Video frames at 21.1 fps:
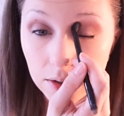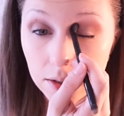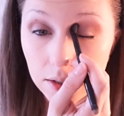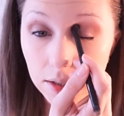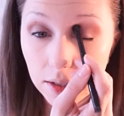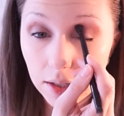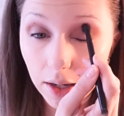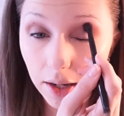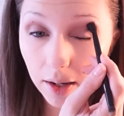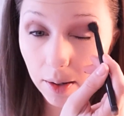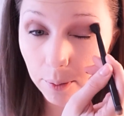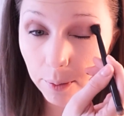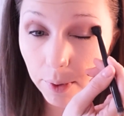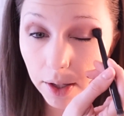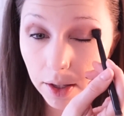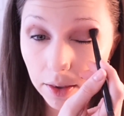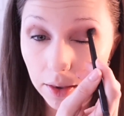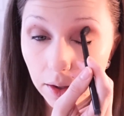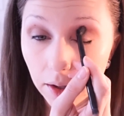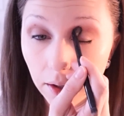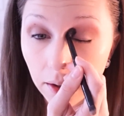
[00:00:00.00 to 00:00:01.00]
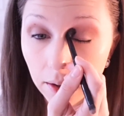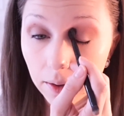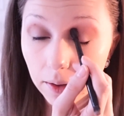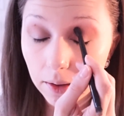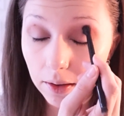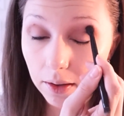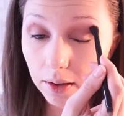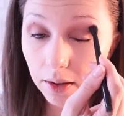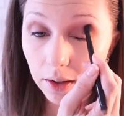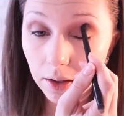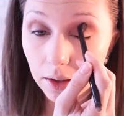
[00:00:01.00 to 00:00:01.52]
just not my thing.
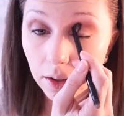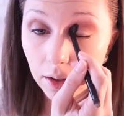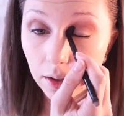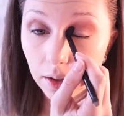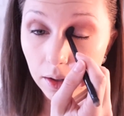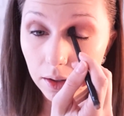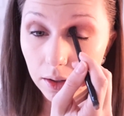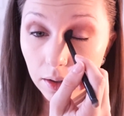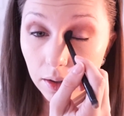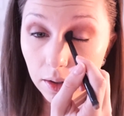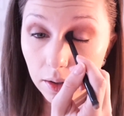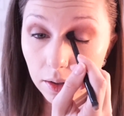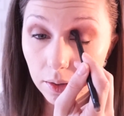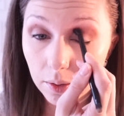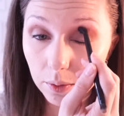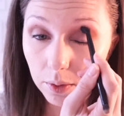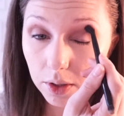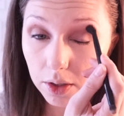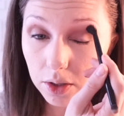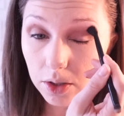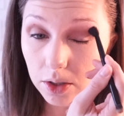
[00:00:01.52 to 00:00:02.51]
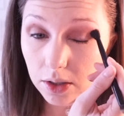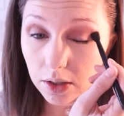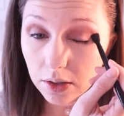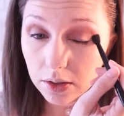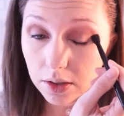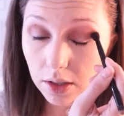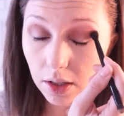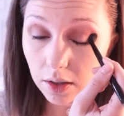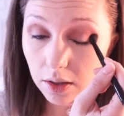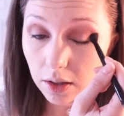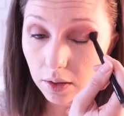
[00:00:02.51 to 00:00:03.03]
Which there's
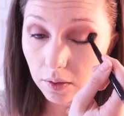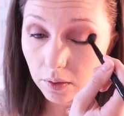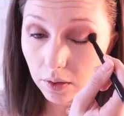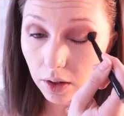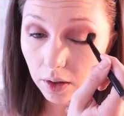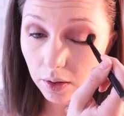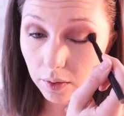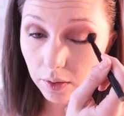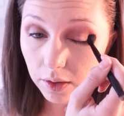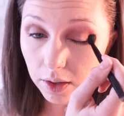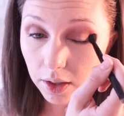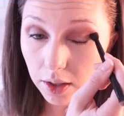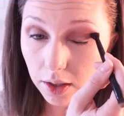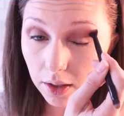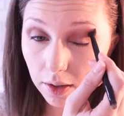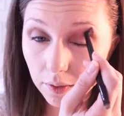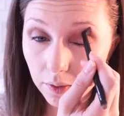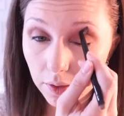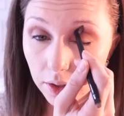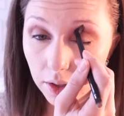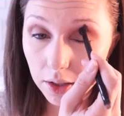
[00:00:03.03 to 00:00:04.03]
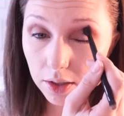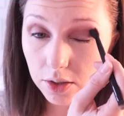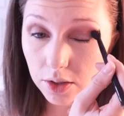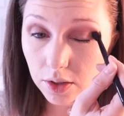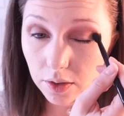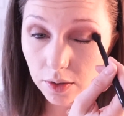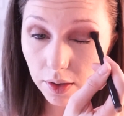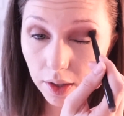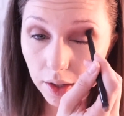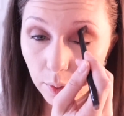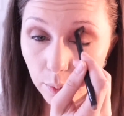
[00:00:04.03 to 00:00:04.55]
nothing wrong with it if it is
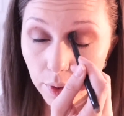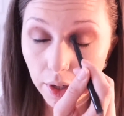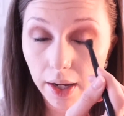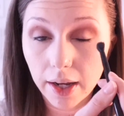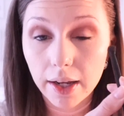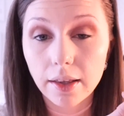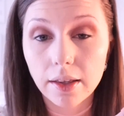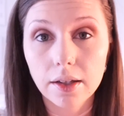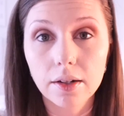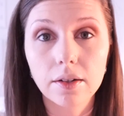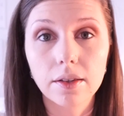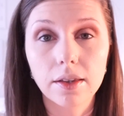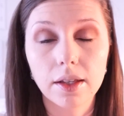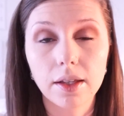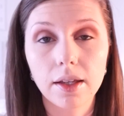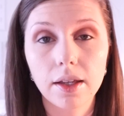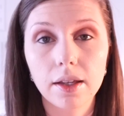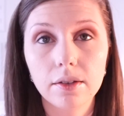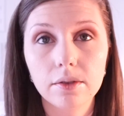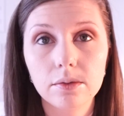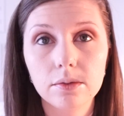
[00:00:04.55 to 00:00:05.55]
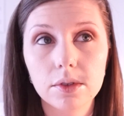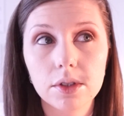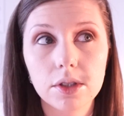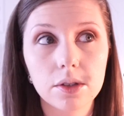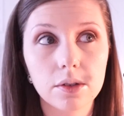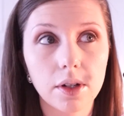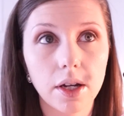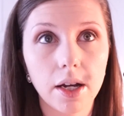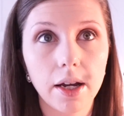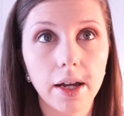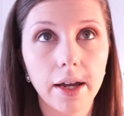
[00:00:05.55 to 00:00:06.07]
your thing, but I literally do
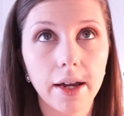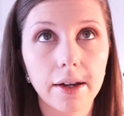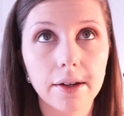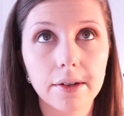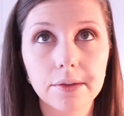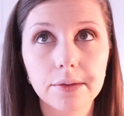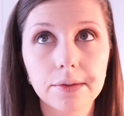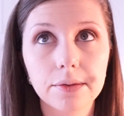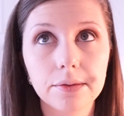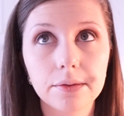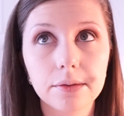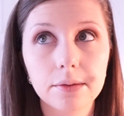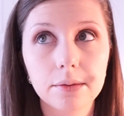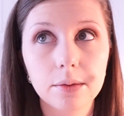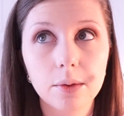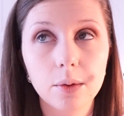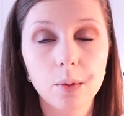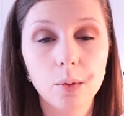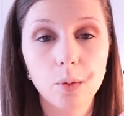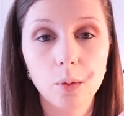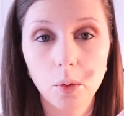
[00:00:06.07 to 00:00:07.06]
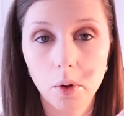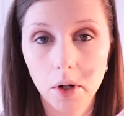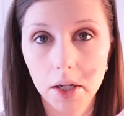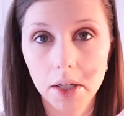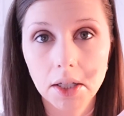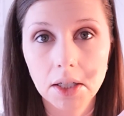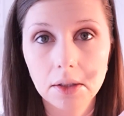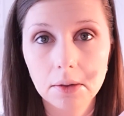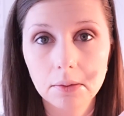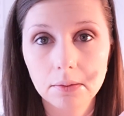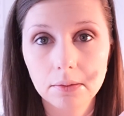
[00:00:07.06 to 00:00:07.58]
not have
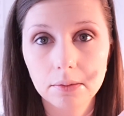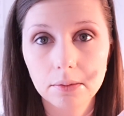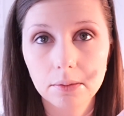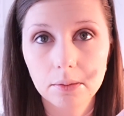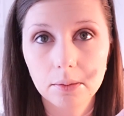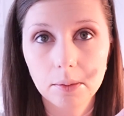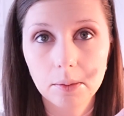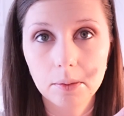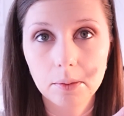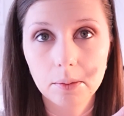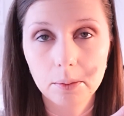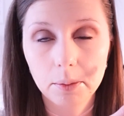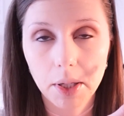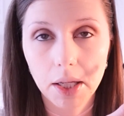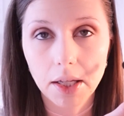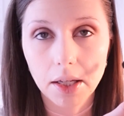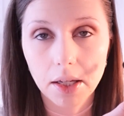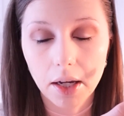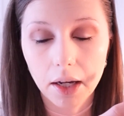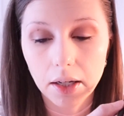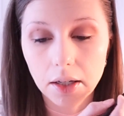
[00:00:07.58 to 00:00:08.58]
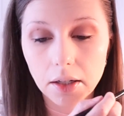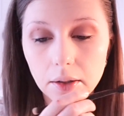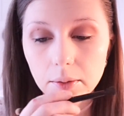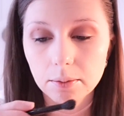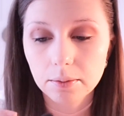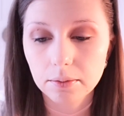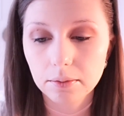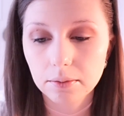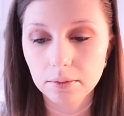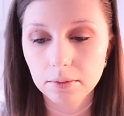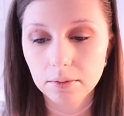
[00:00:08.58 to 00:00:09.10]
one pink
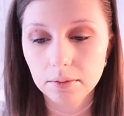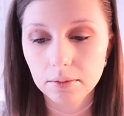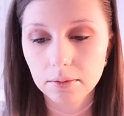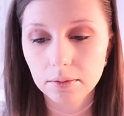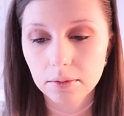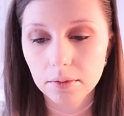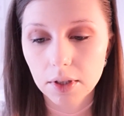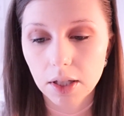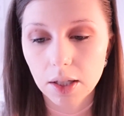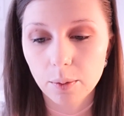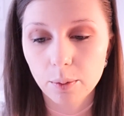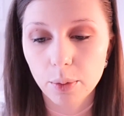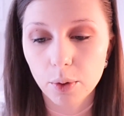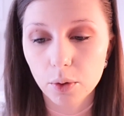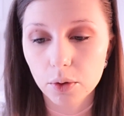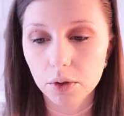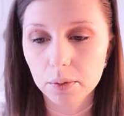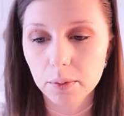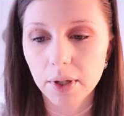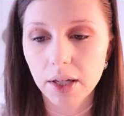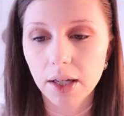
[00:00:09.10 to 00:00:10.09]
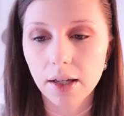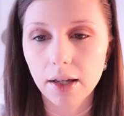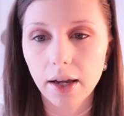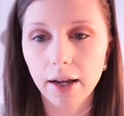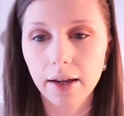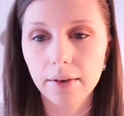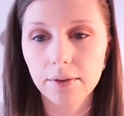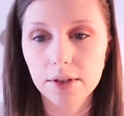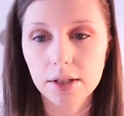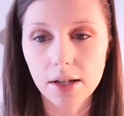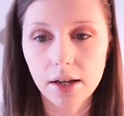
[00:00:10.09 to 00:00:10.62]
item, like bold pink. I
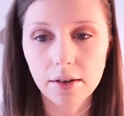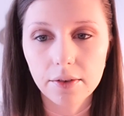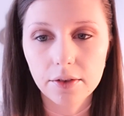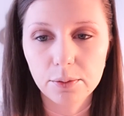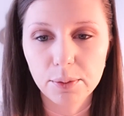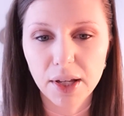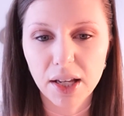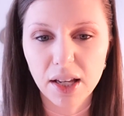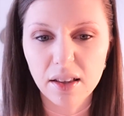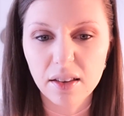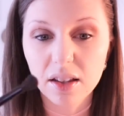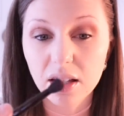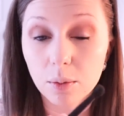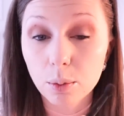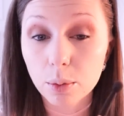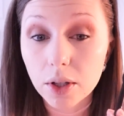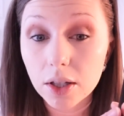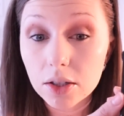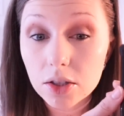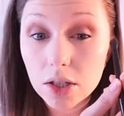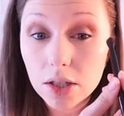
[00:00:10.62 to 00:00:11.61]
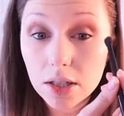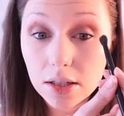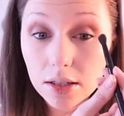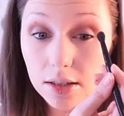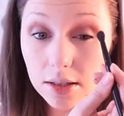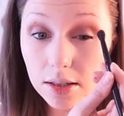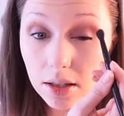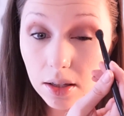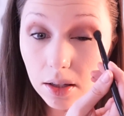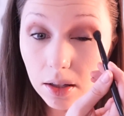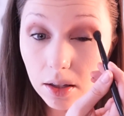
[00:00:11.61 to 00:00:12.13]
have soft pink, like blushes,